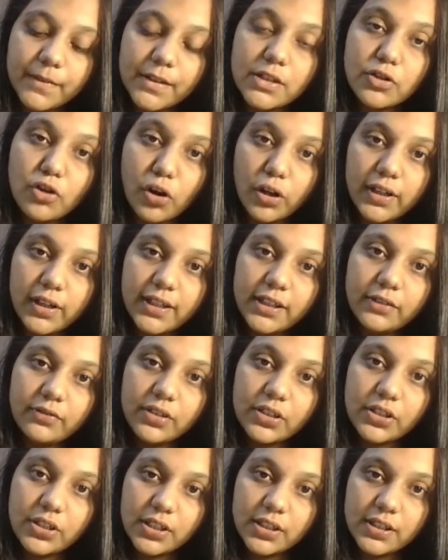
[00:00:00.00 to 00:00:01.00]
solid,
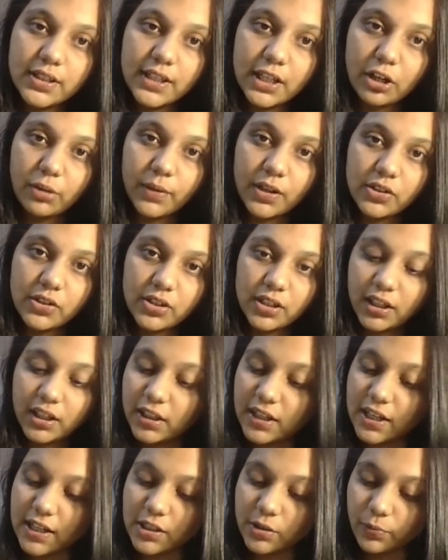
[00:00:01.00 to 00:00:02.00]
which is they are mentioning
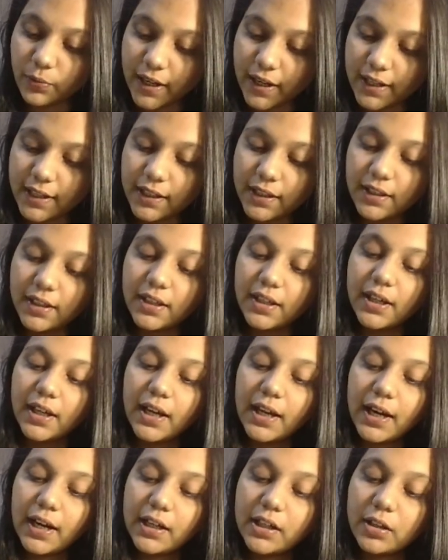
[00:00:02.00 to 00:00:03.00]
it as Y,
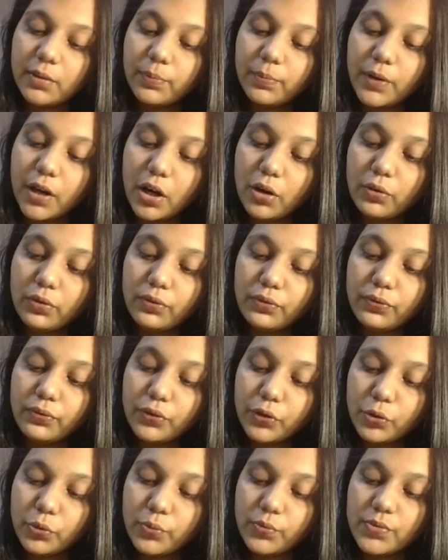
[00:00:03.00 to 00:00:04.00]
and a brown
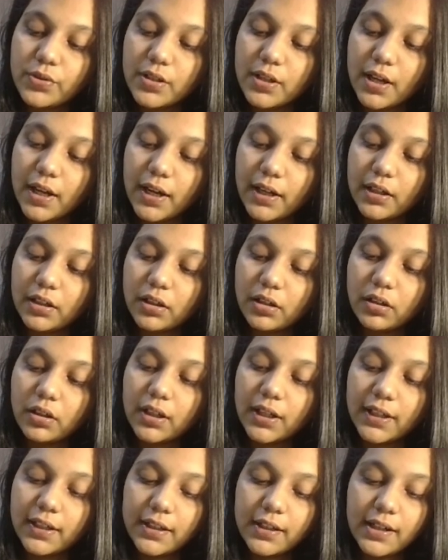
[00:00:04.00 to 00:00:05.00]
fumes and a
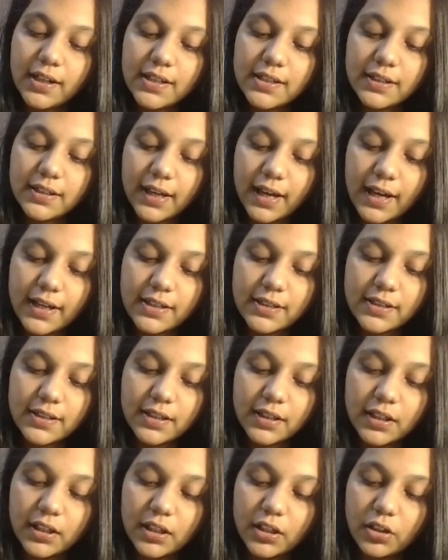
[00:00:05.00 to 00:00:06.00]
colorless gas
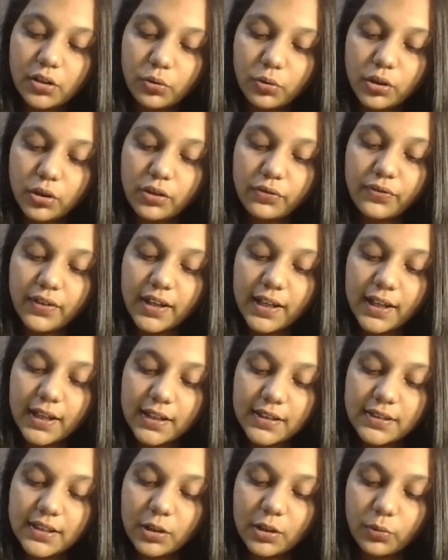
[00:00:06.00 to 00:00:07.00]
notify
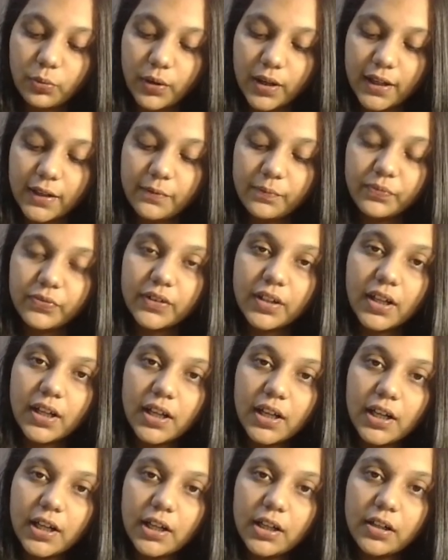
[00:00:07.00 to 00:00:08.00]
X and Y.
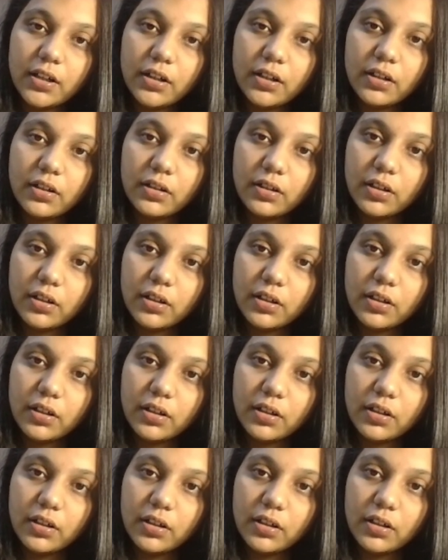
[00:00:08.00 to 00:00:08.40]
And